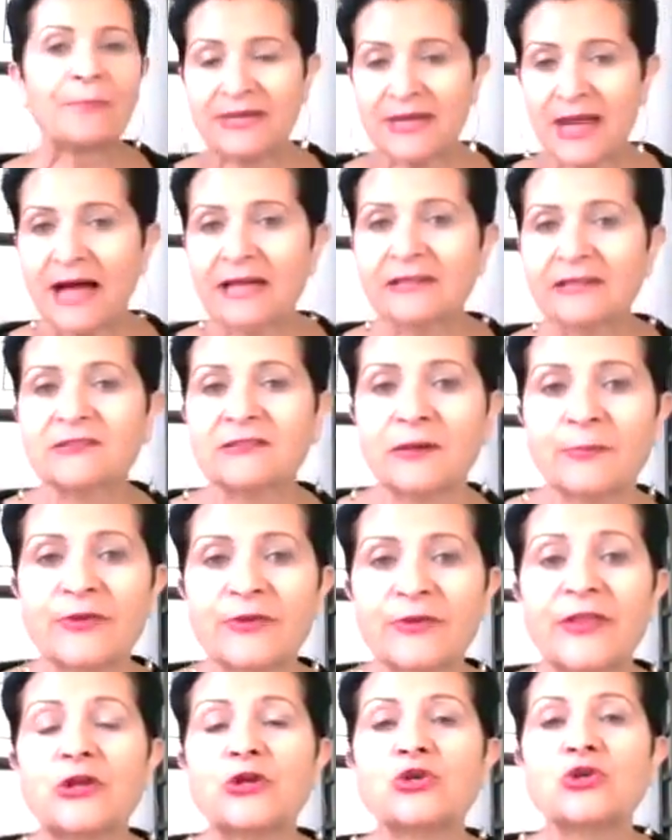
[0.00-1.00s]
But not someone
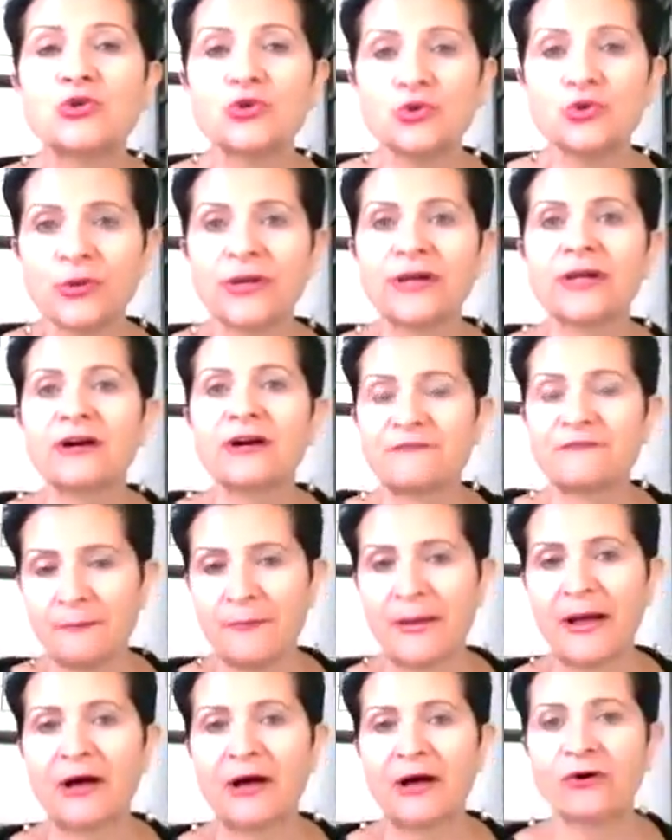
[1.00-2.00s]
that knew enough
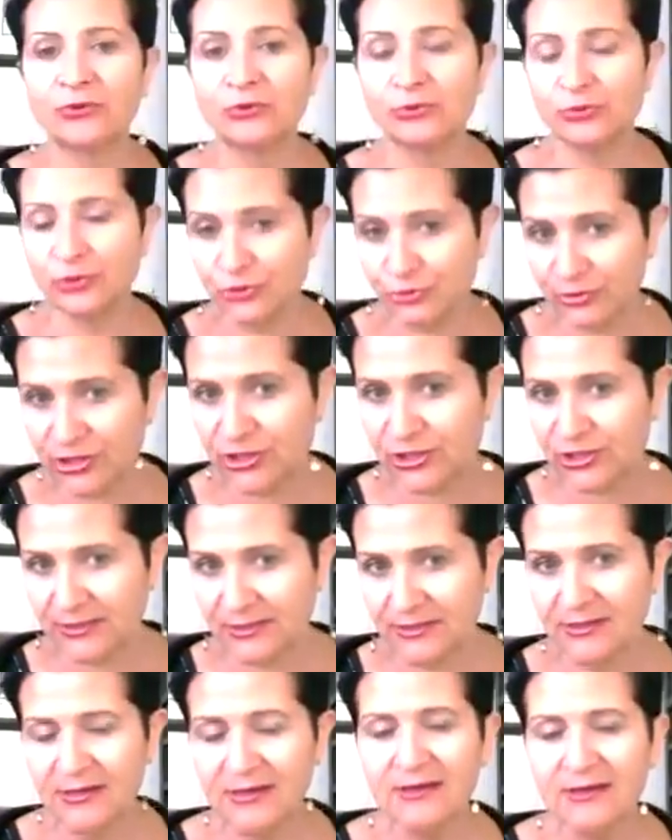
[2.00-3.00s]
about
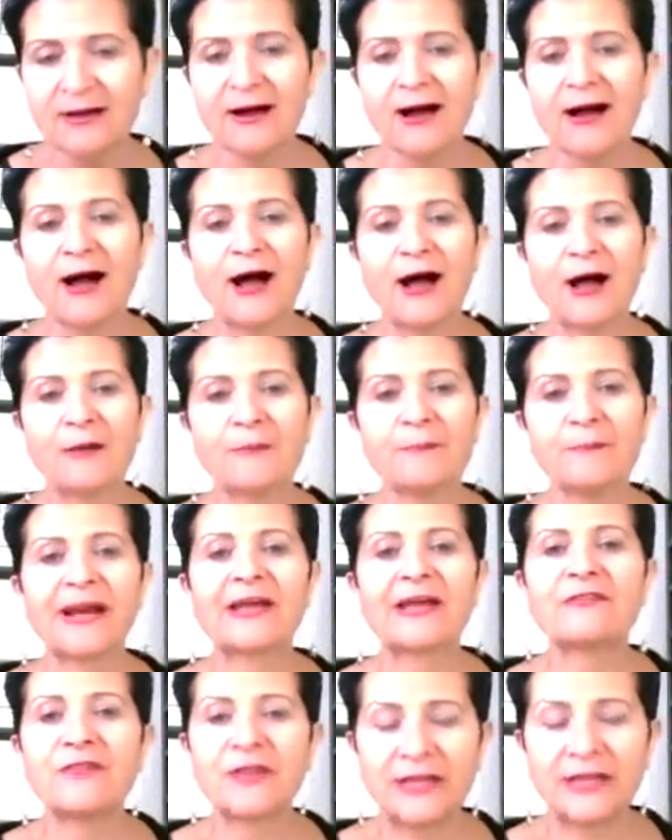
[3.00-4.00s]
nutrition. But
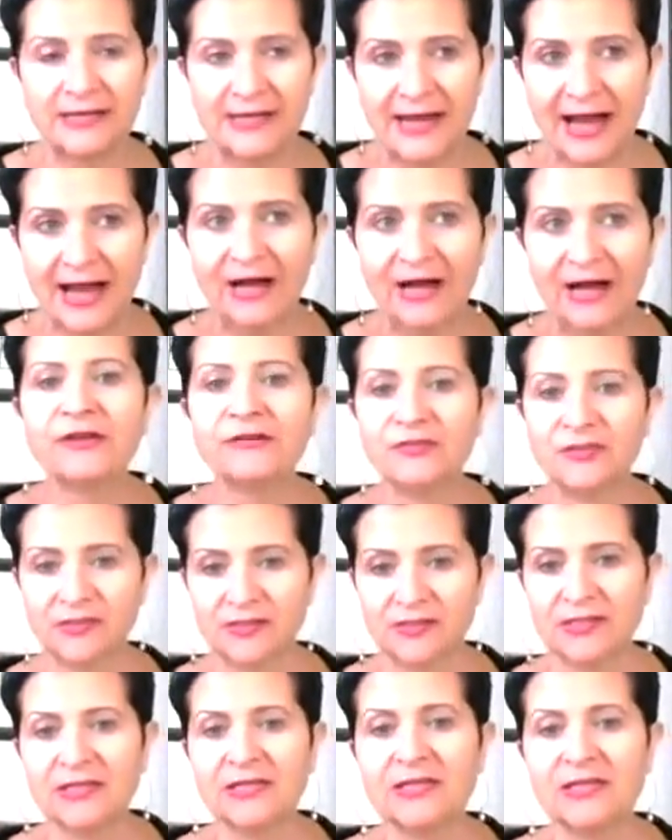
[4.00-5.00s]
I think now they've
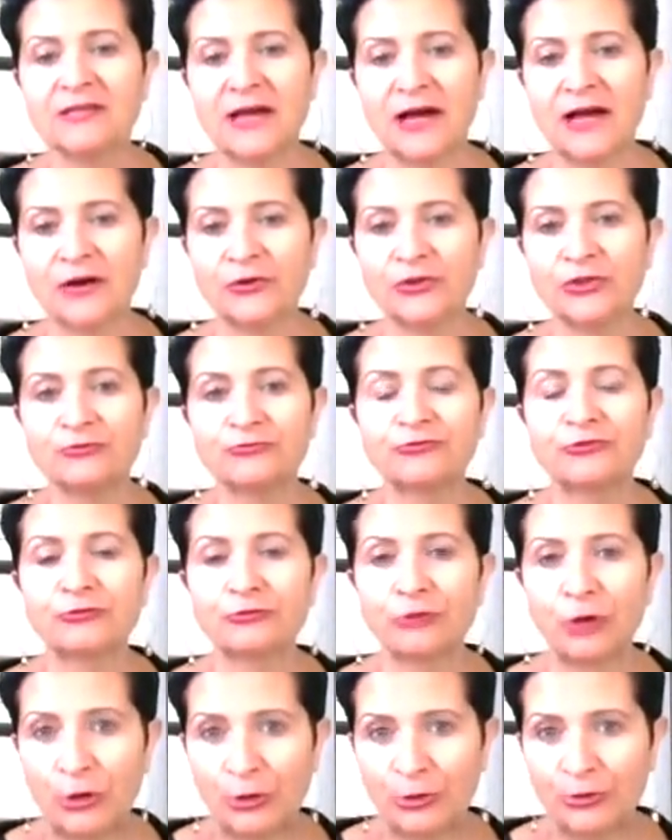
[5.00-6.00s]
seen how you've
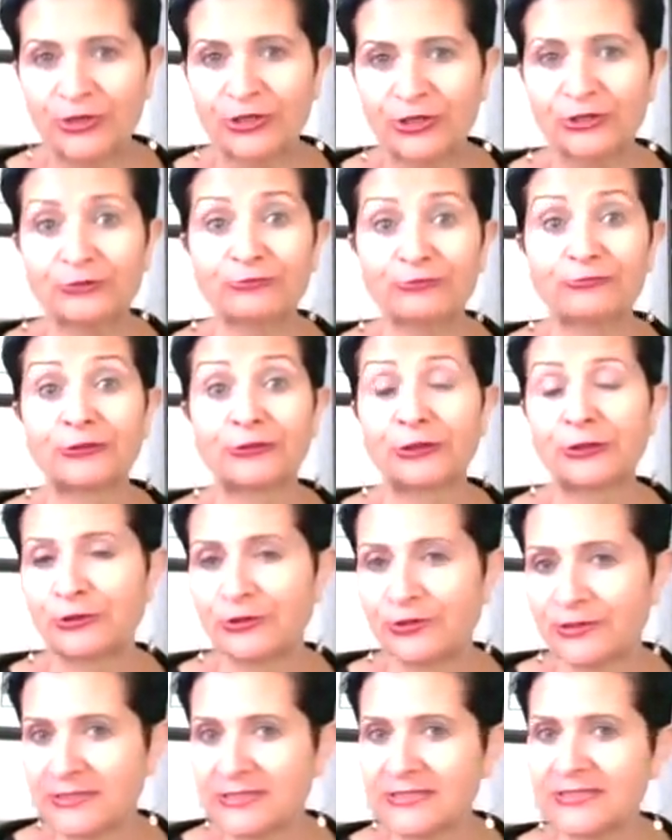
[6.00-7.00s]
grown and you've
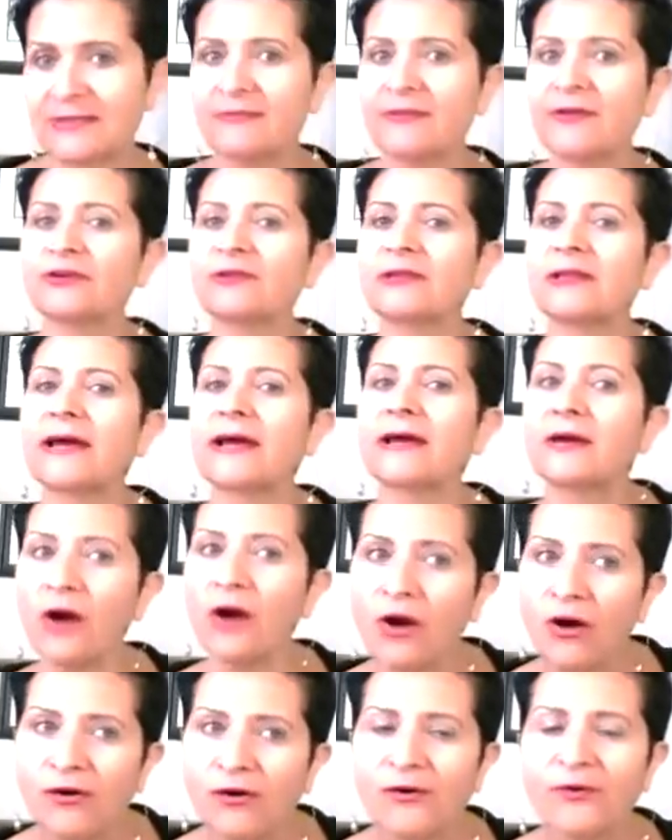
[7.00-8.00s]
learned, and they're like,
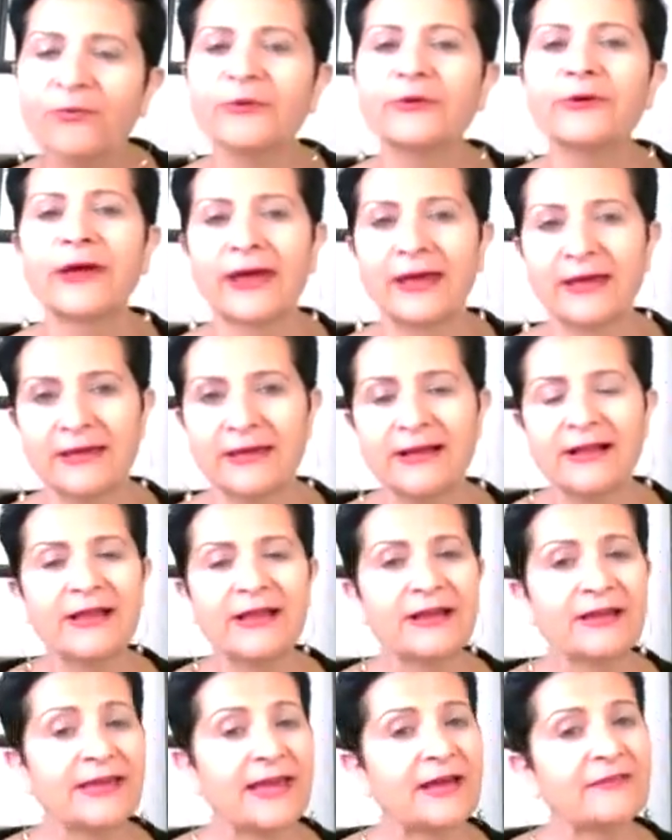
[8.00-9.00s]
oh, okay.
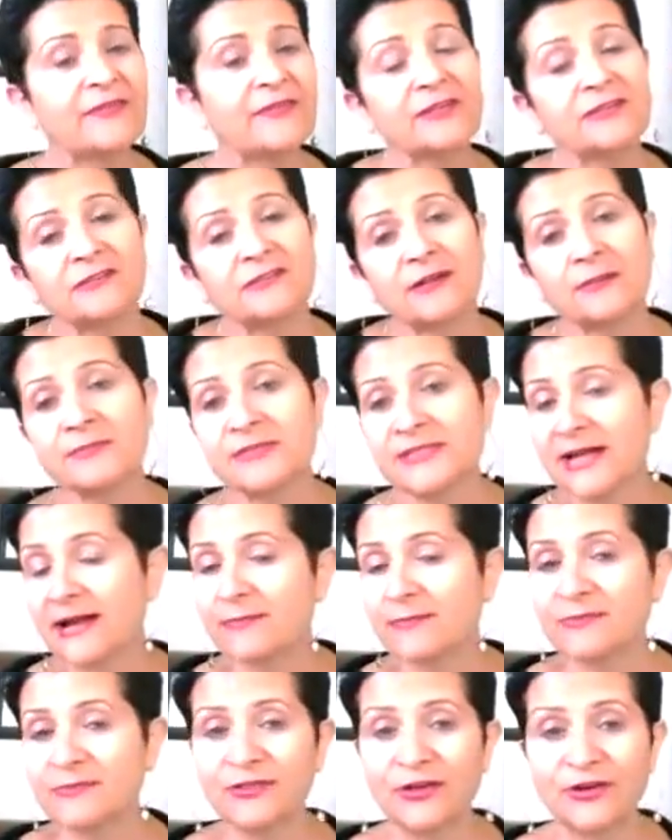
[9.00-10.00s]
Yeah, they
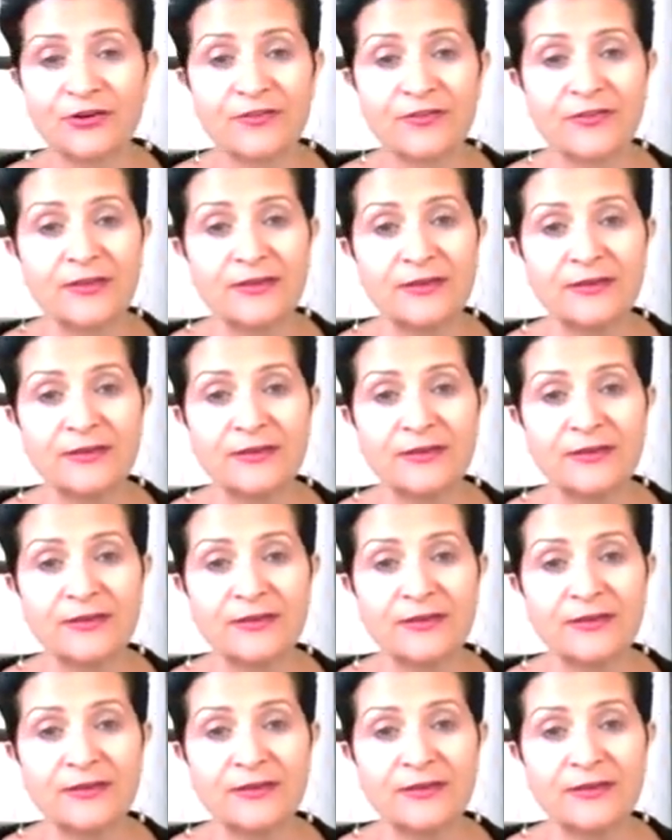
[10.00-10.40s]
sometimes are